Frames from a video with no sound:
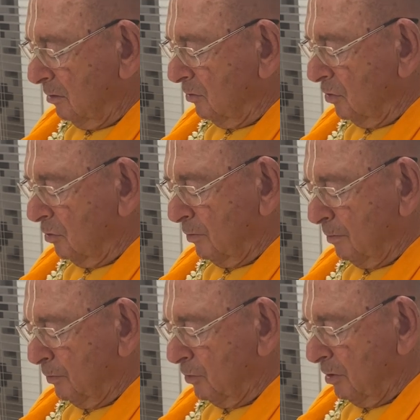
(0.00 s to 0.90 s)
noble
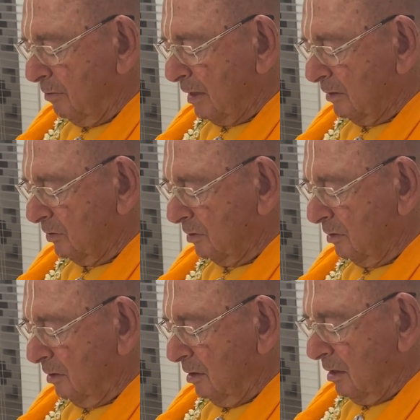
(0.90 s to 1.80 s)
Purnamasi,
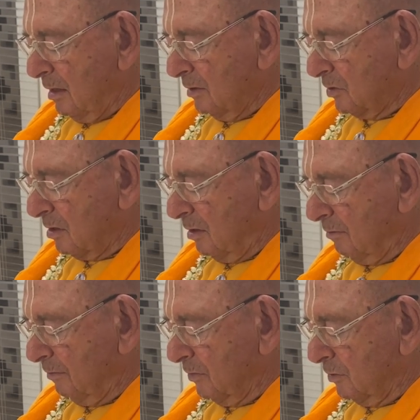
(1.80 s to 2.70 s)
has
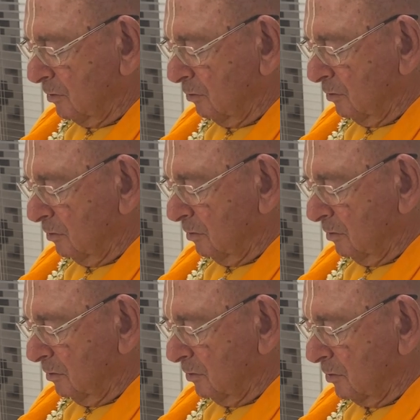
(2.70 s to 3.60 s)
come to
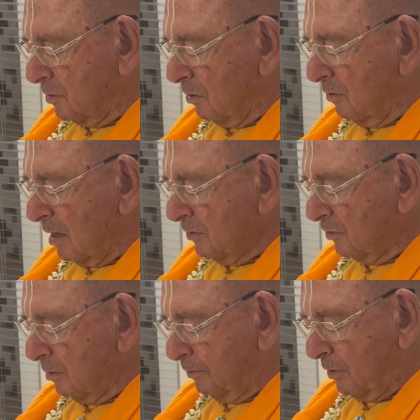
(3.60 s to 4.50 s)

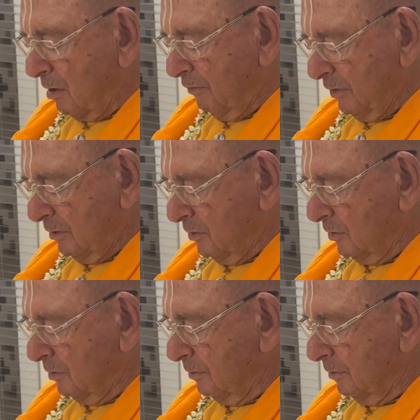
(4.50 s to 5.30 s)
Saurashtra province.